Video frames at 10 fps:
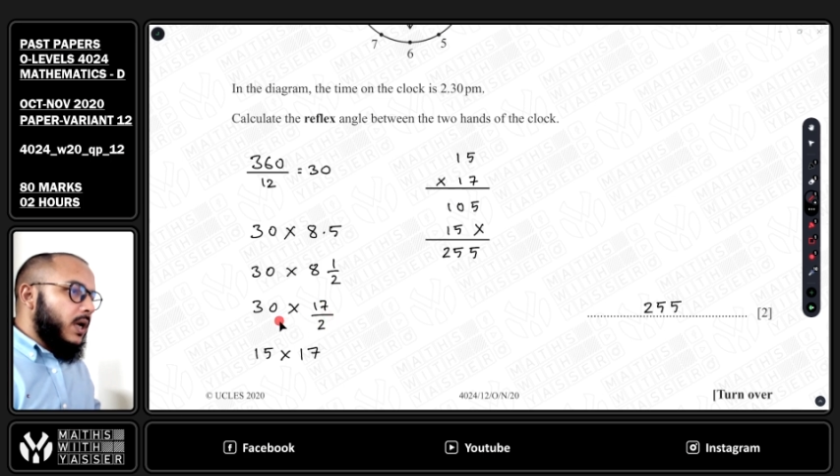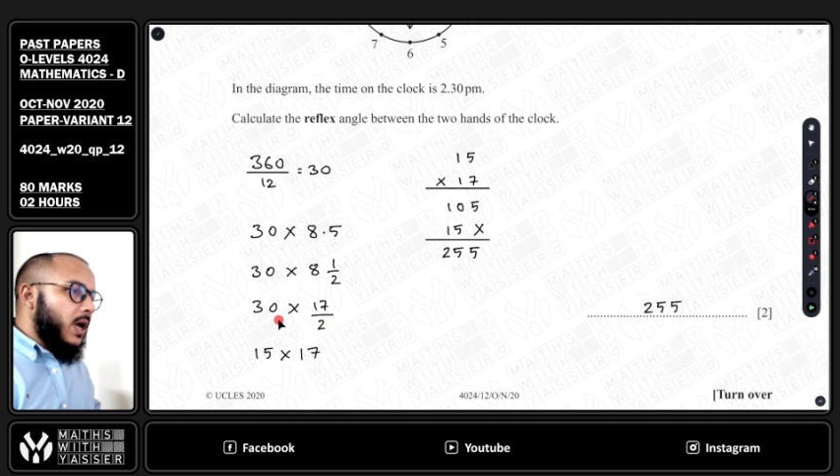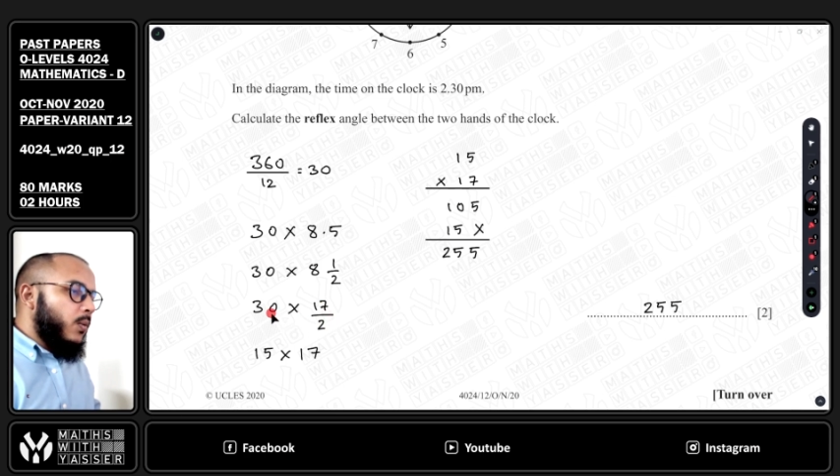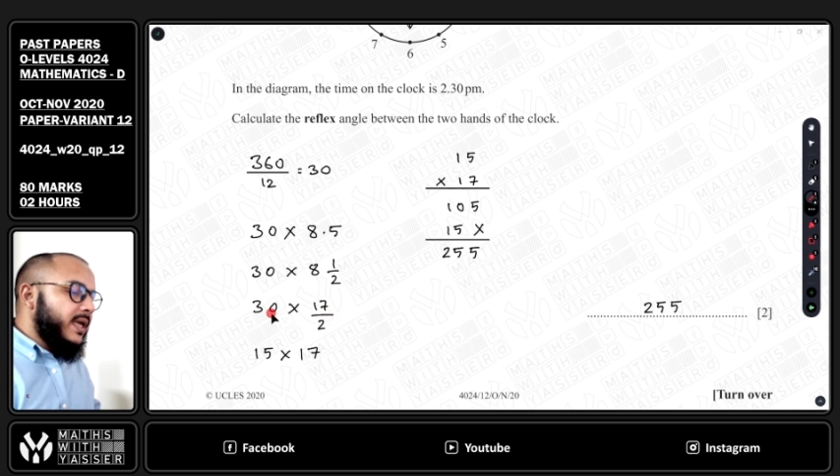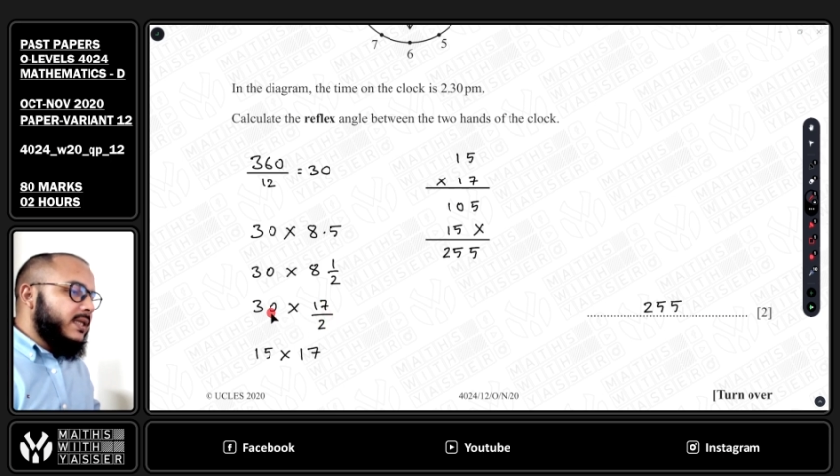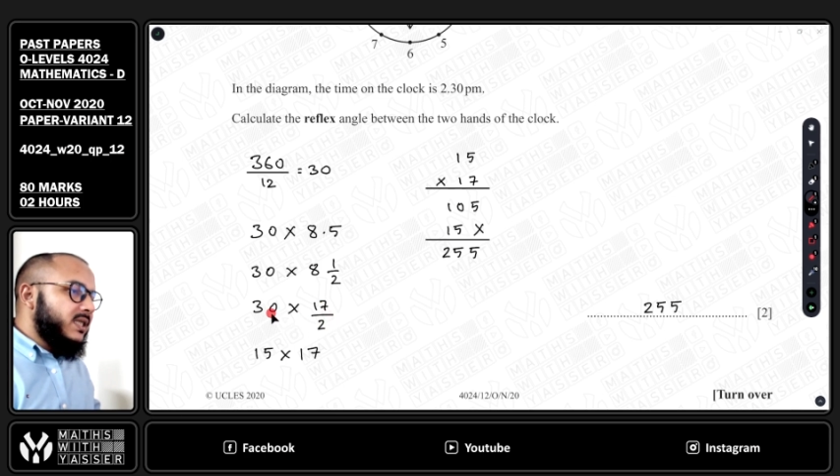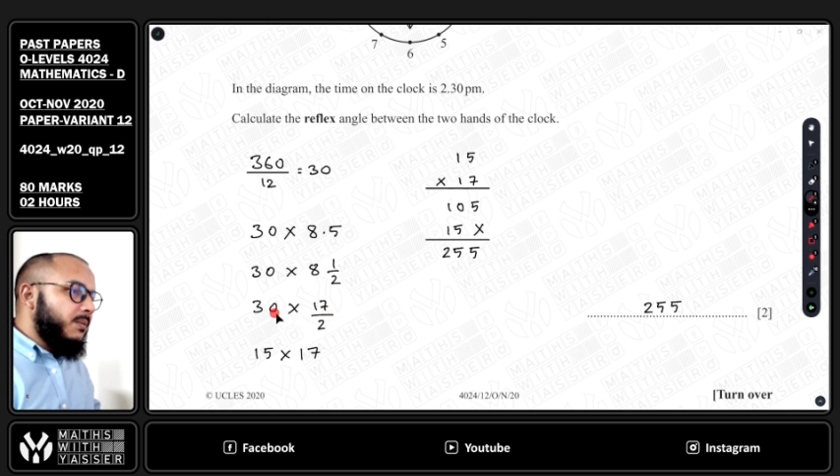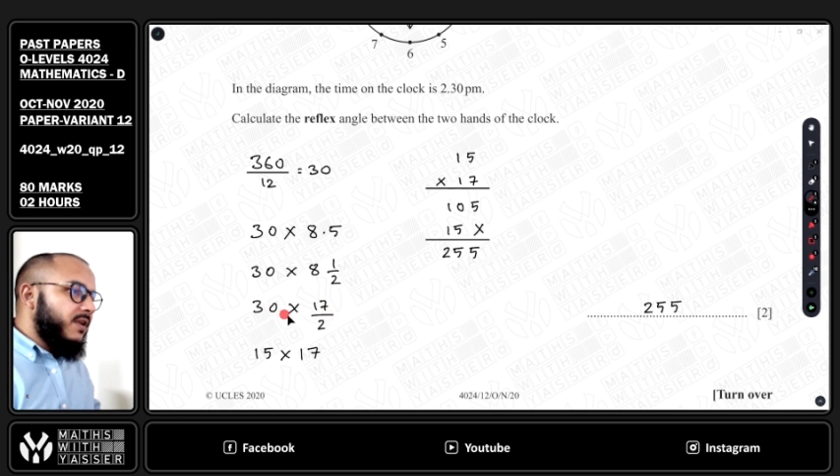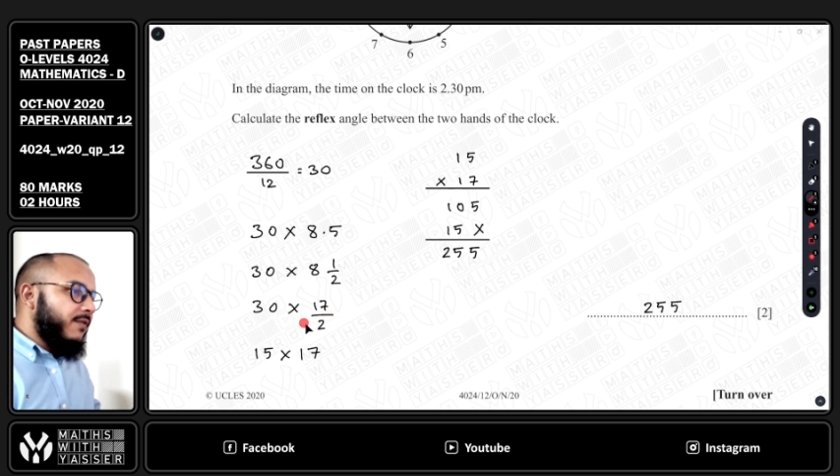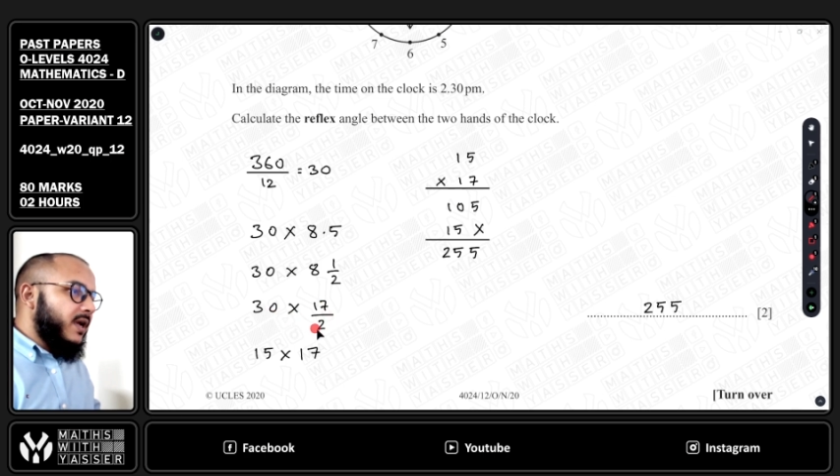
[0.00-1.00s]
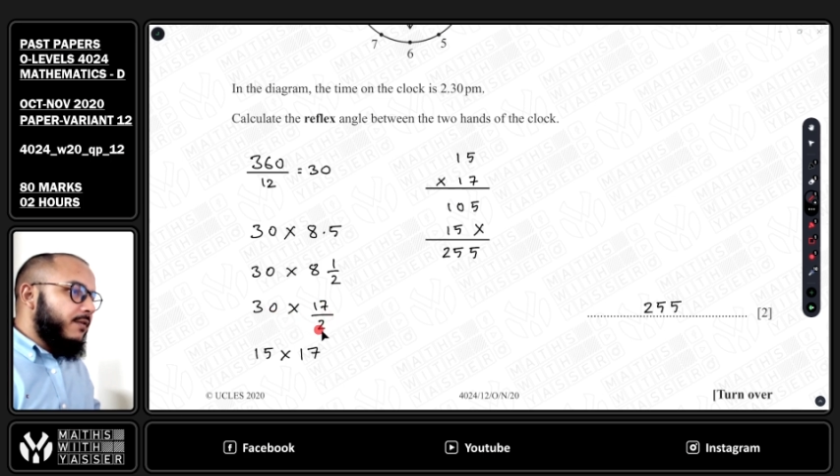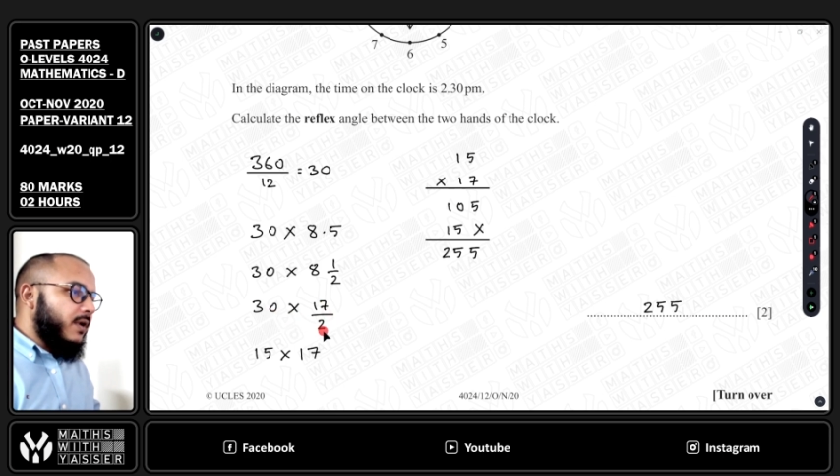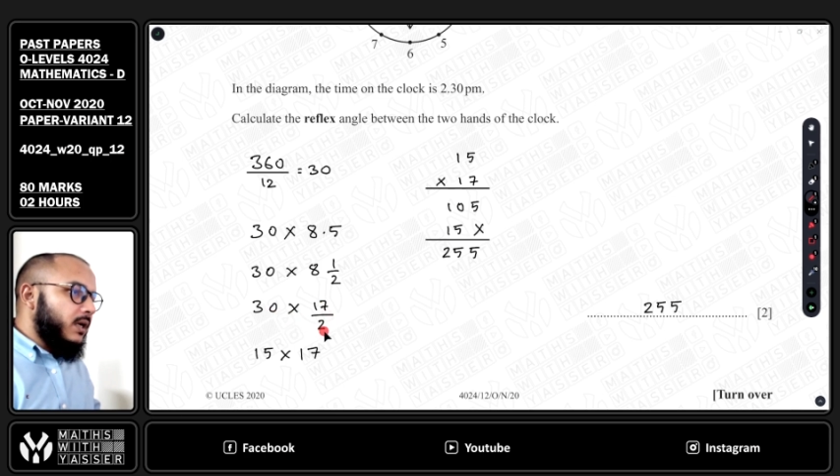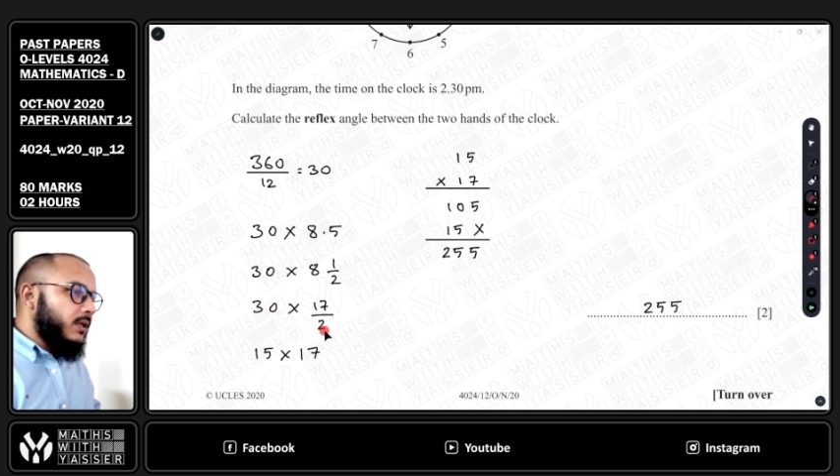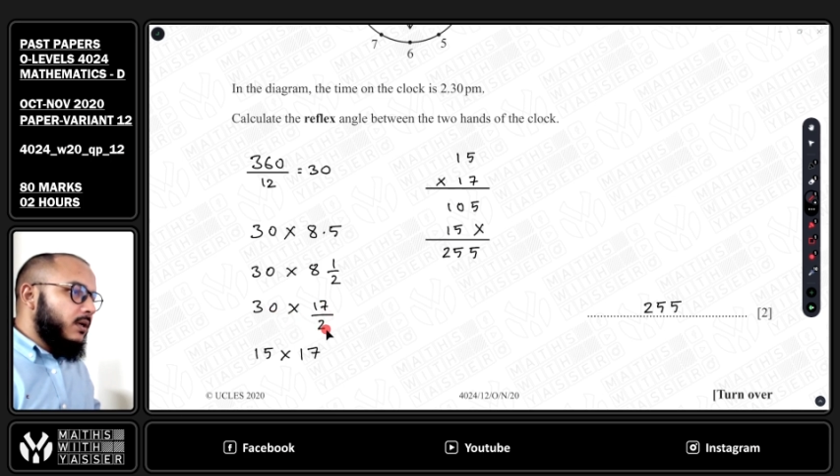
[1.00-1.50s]
now we can simplify it
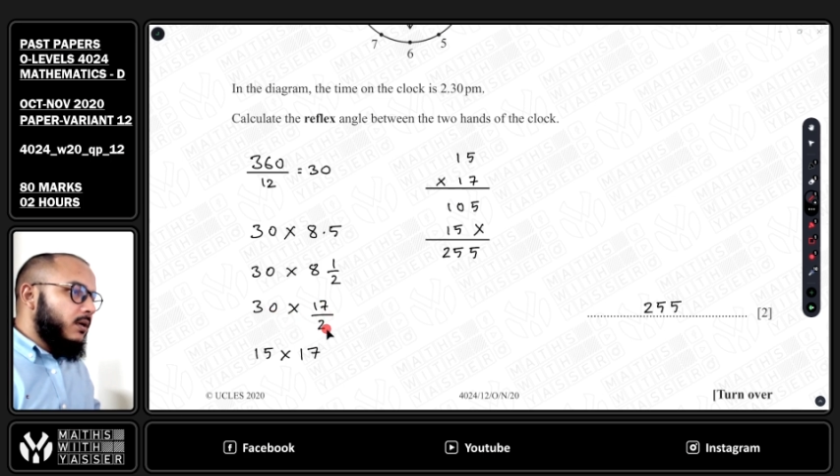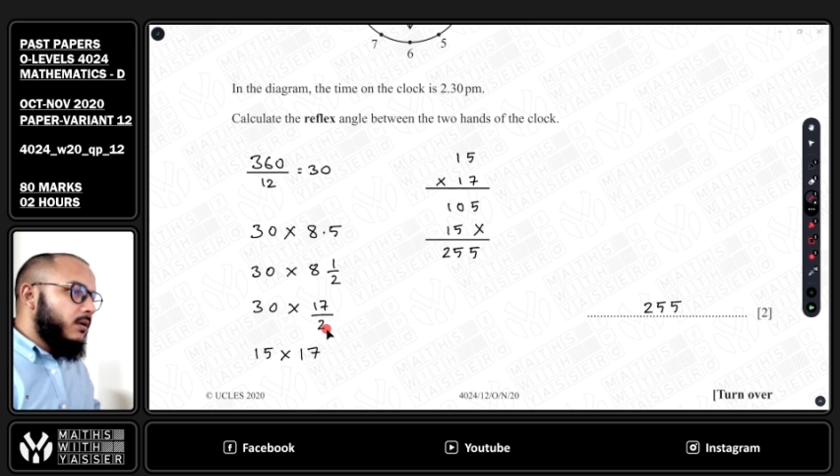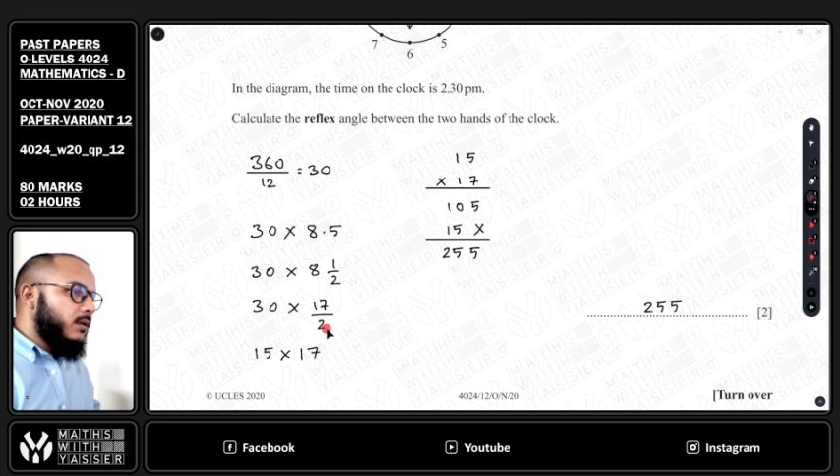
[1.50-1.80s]
further.